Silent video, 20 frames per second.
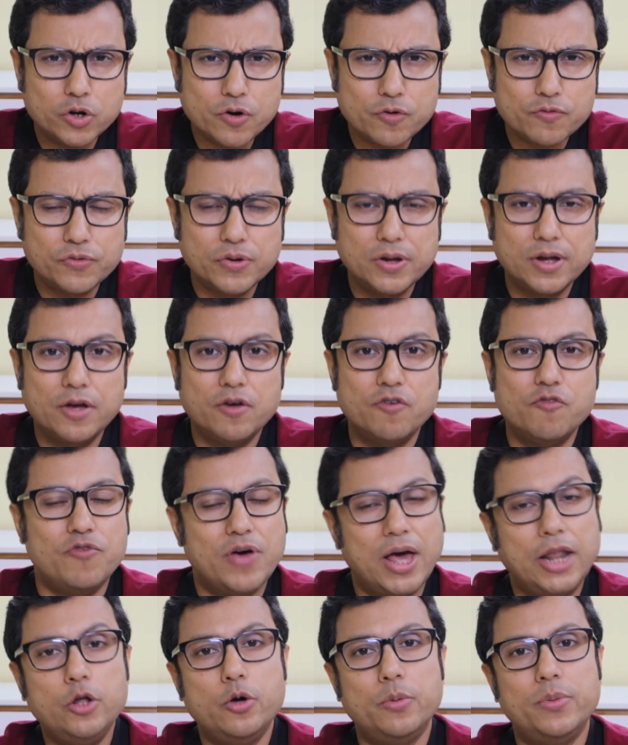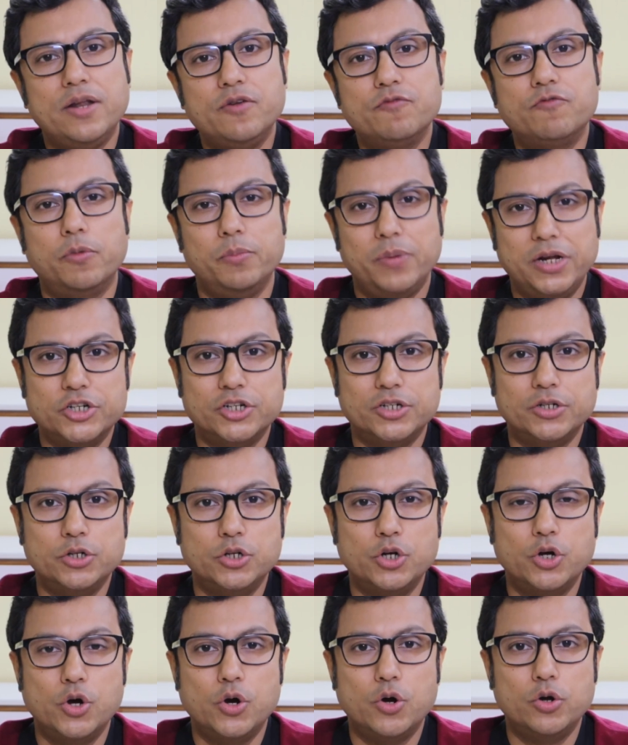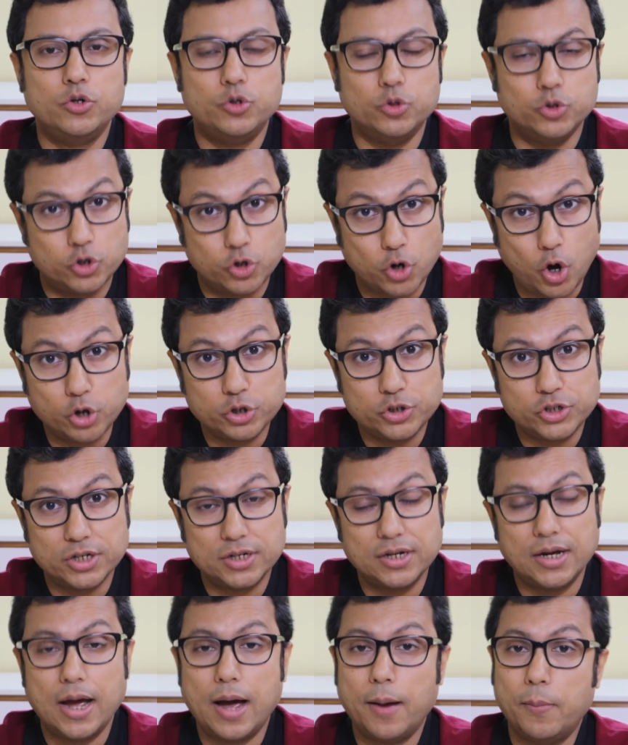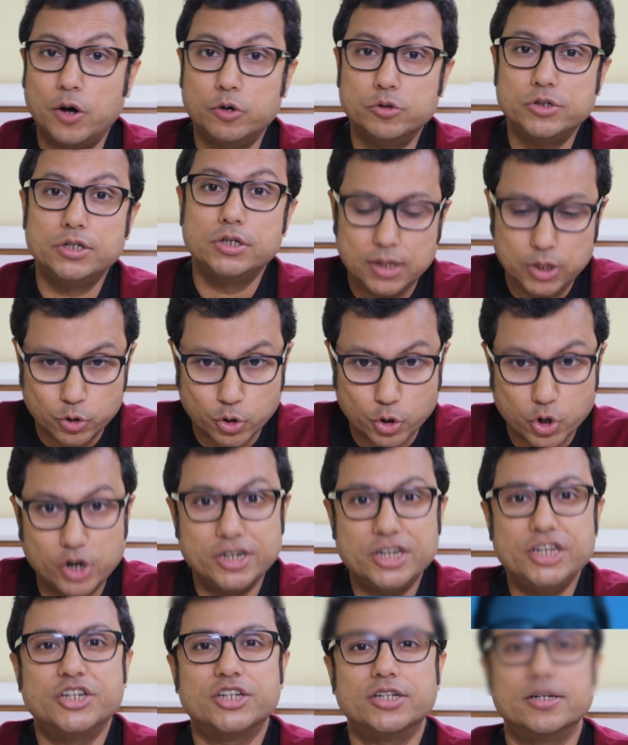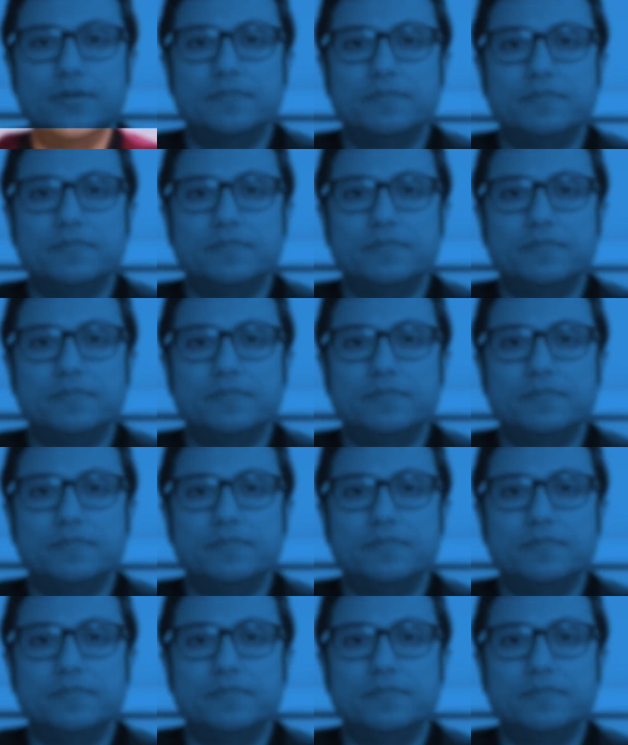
of valuable information to the doctor about your condition.